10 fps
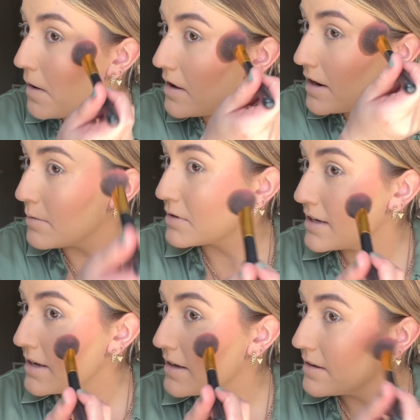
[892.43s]
And I'm gonna
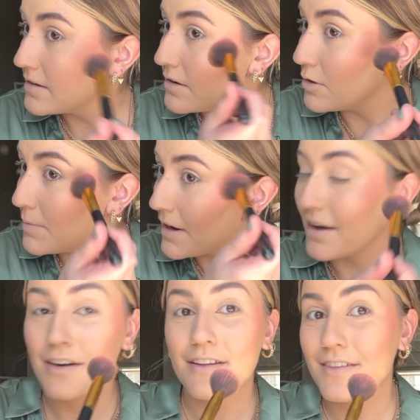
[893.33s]
hit, oh my
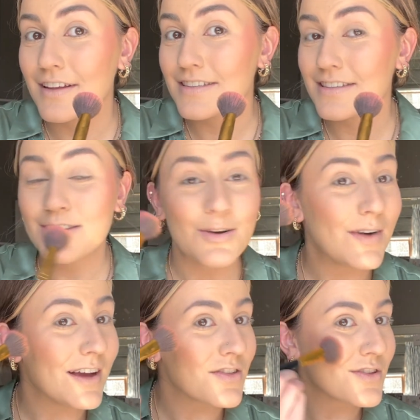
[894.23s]
god, that's so
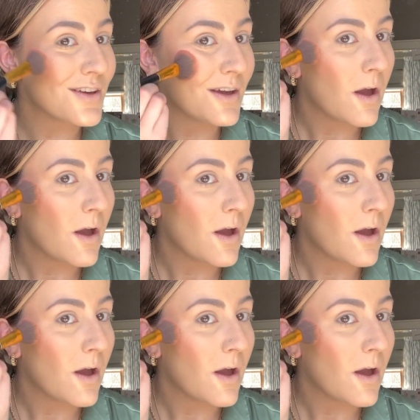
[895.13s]
much.